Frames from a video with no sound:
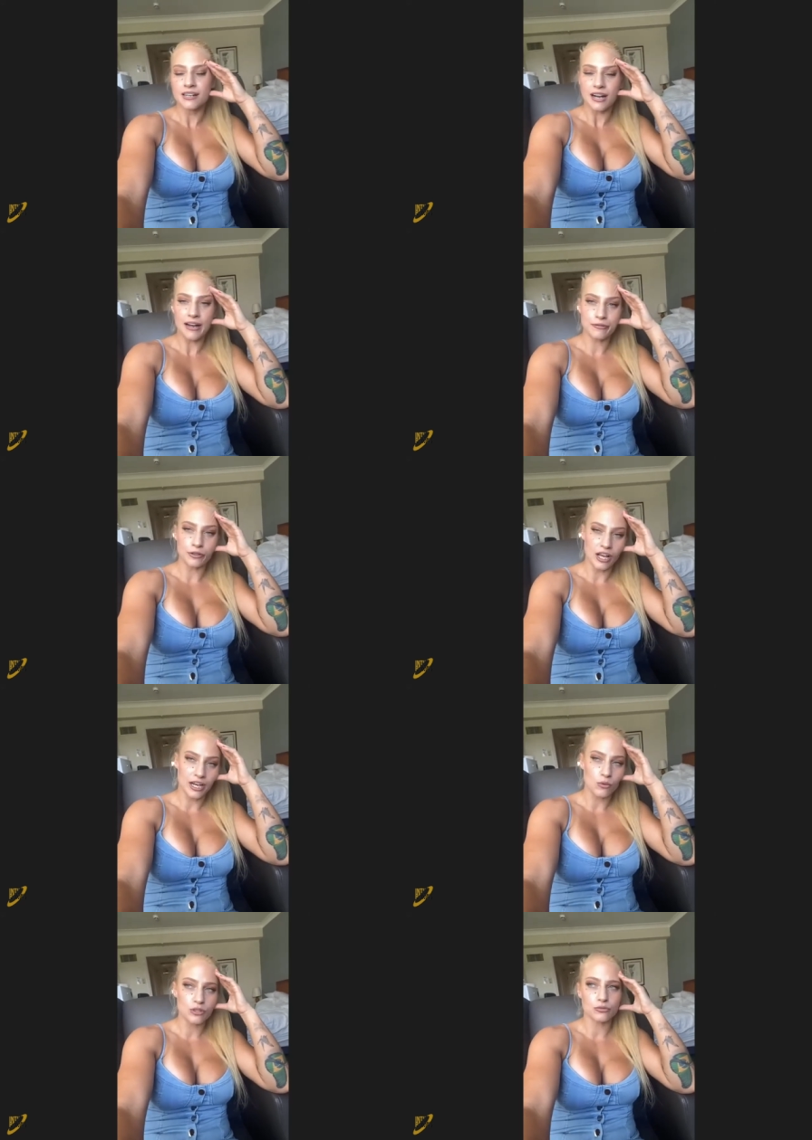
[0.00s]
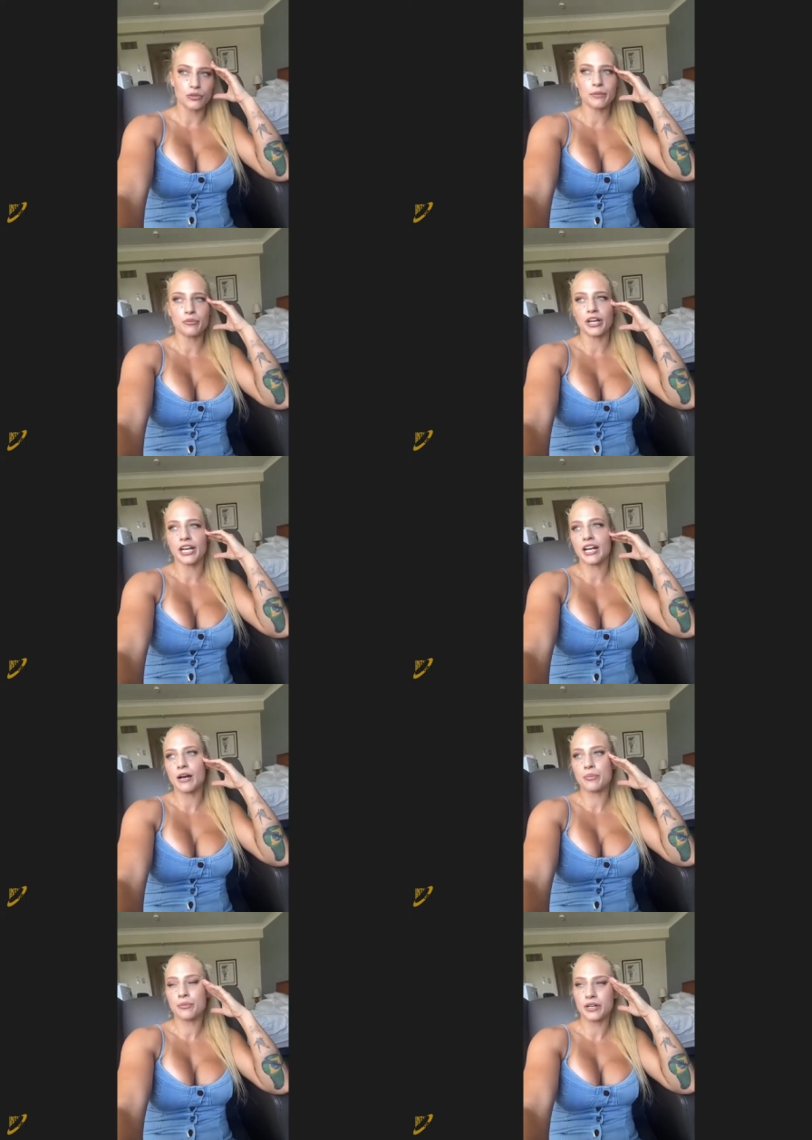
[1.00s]
I feel like I wasn't really bringing it
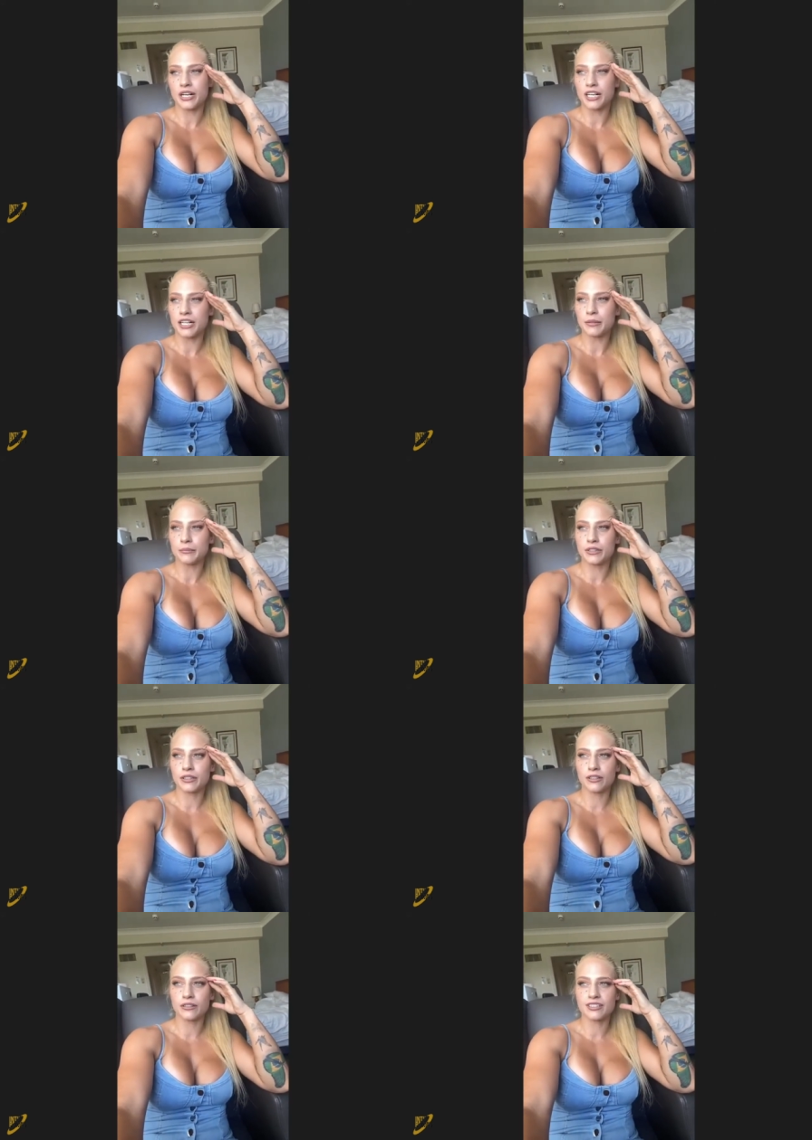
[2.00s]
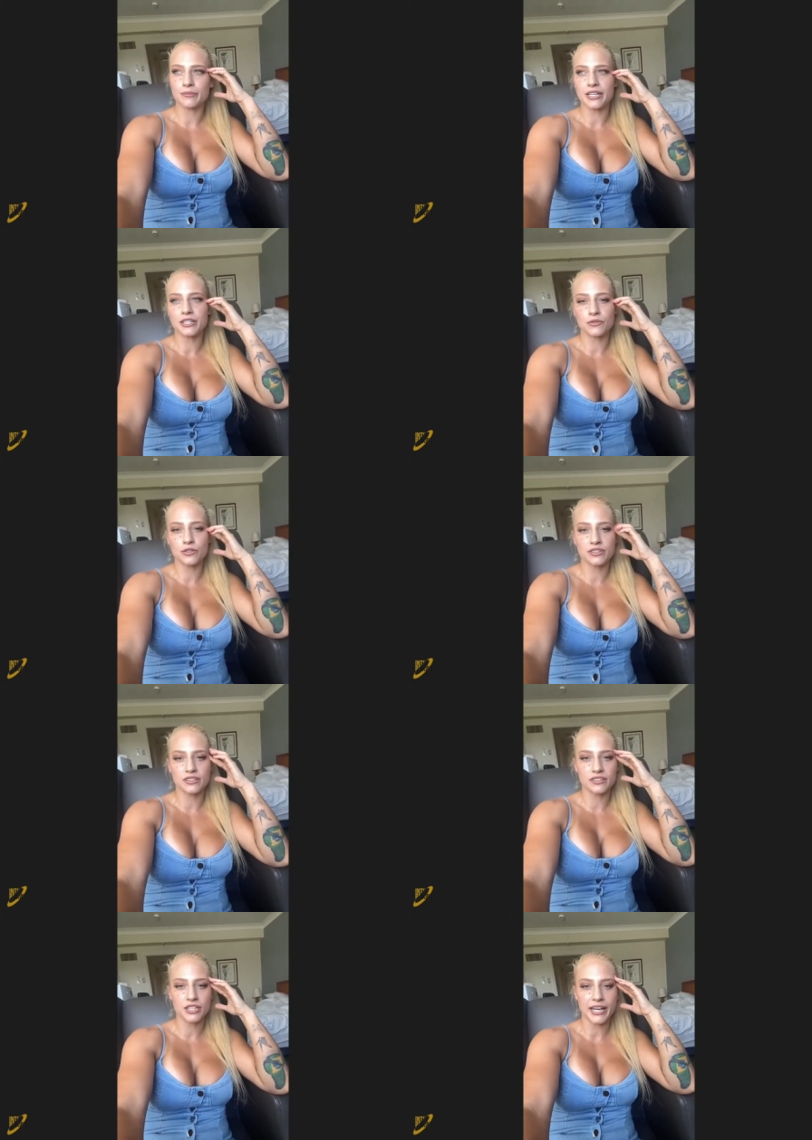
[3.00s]
up. Some of the interviews,
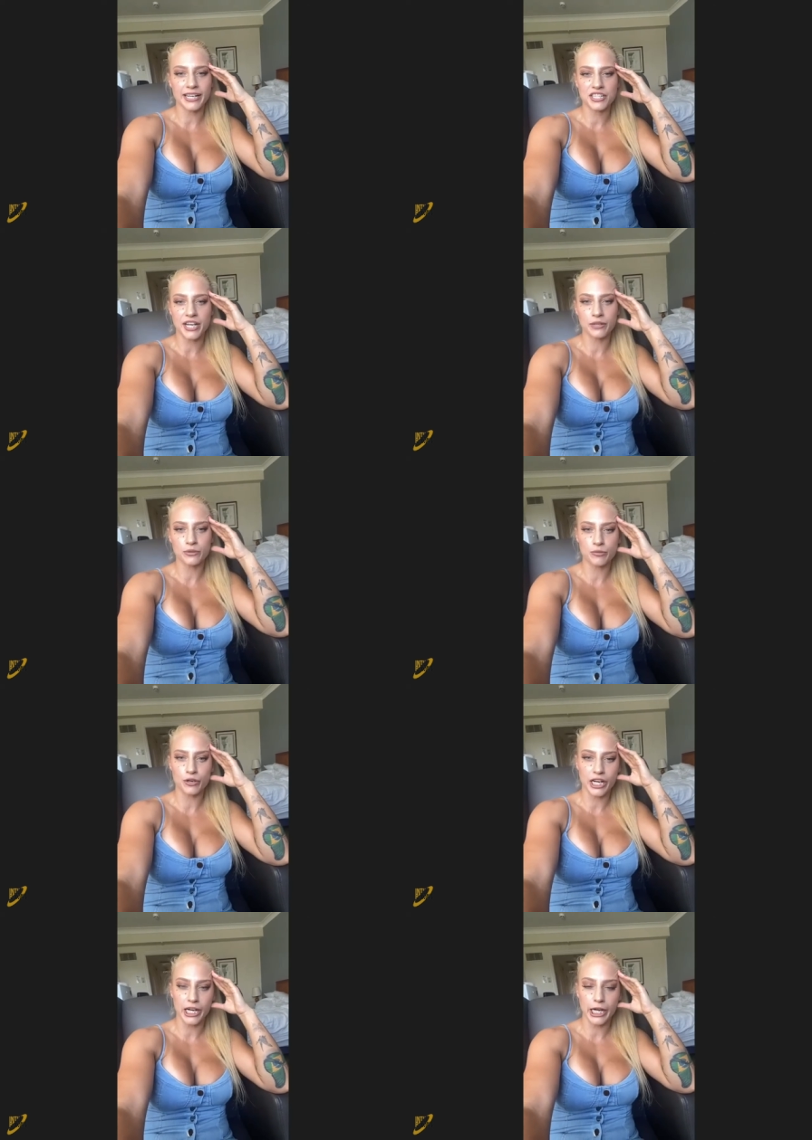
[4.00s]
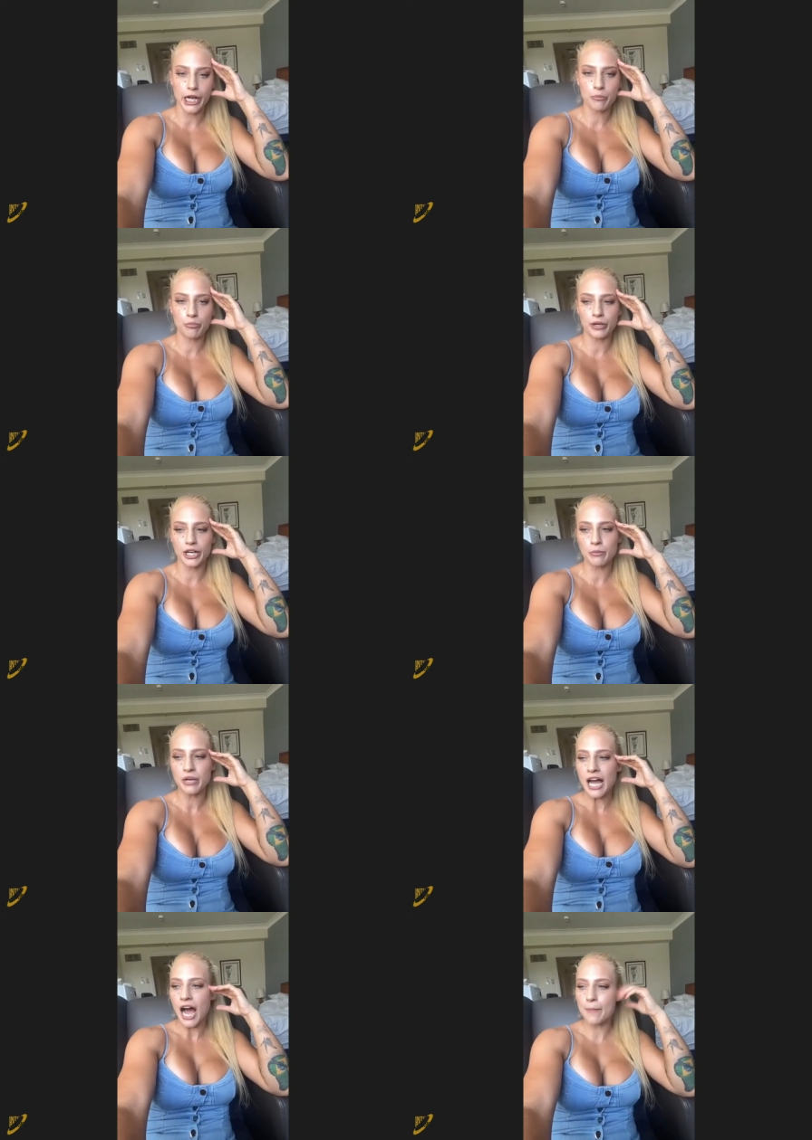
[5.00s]
and Shani was bringing it up, but
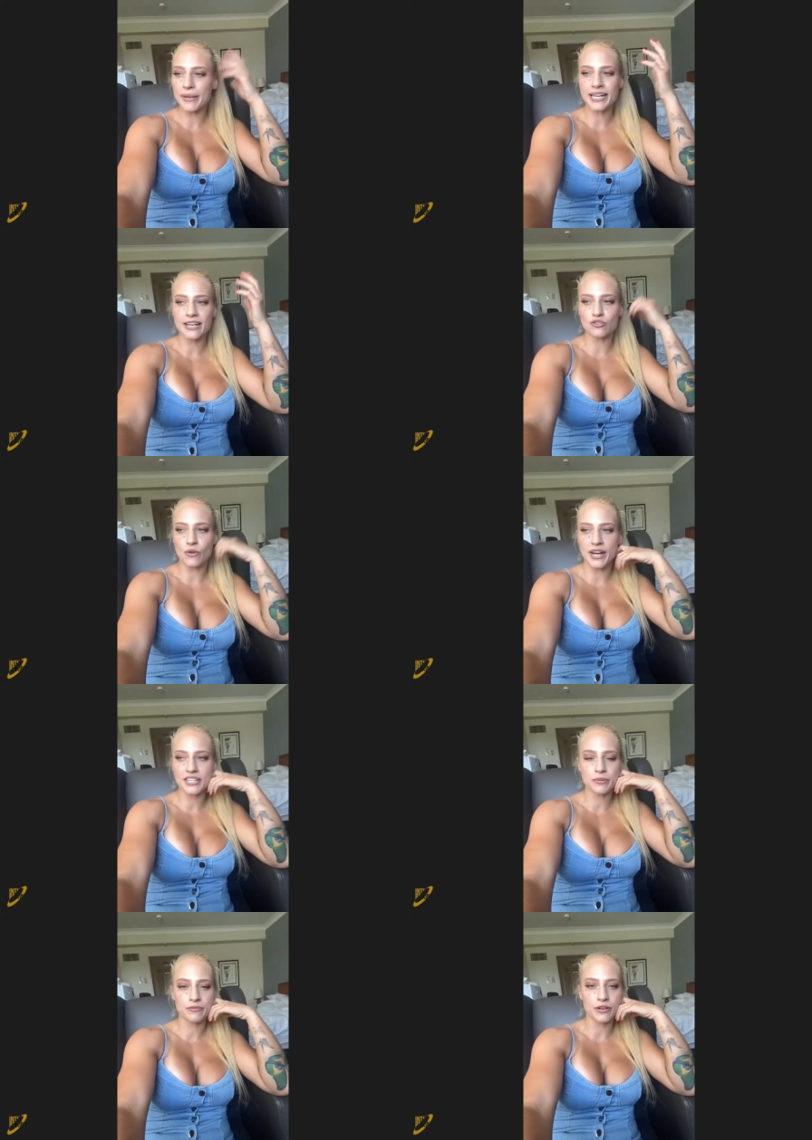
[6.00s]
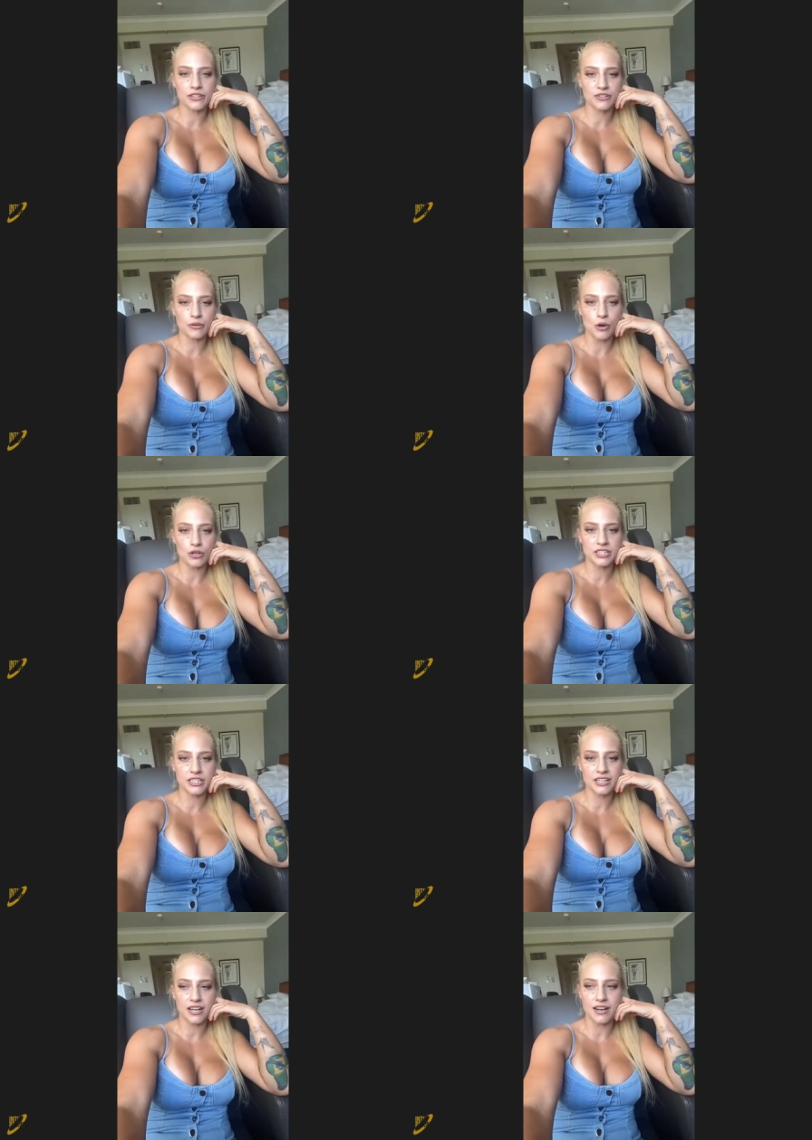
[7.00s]
I mean, yeah, it's great to be focused on the
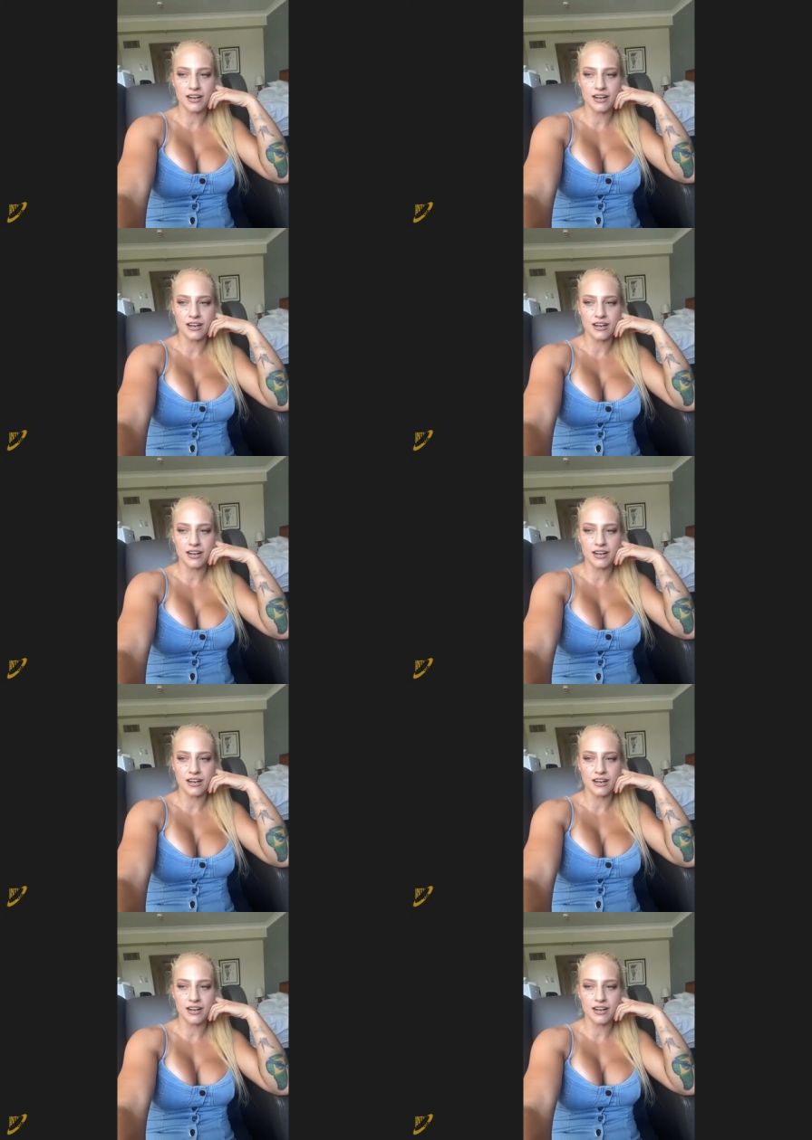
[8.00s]
boxing.